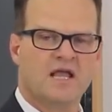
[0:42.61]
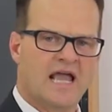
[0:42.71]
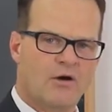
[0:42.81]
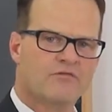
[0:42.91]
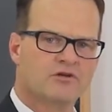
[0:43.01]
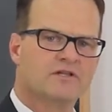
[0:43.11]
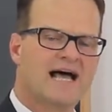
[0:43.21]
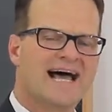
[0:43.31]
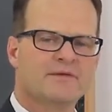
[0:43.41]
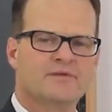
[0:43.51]
However, a
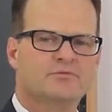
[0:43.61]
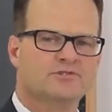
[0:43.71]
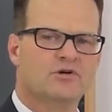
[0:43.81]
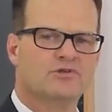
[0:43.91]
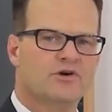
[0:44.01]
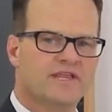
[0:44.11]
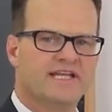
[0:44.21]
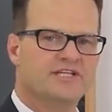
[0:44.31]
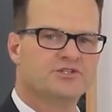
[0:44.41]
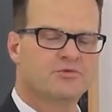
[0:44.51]
lot of people don't know they
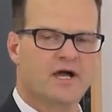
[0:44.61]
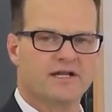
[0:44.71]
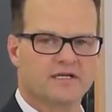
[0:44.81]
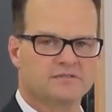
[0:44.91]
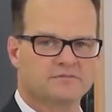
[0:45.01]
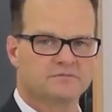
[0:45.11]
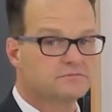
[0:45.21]
need your product.